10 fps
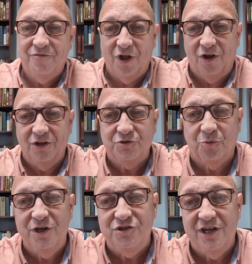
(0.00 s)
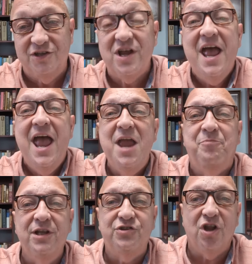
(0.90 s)
flawless reasonings. Hey,
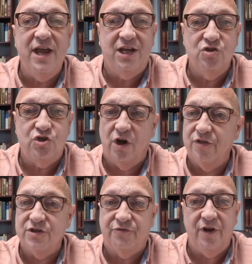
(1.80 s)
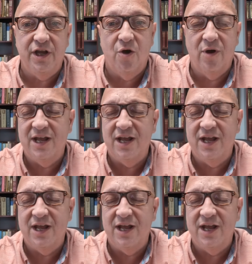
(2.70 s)
please like and share this video.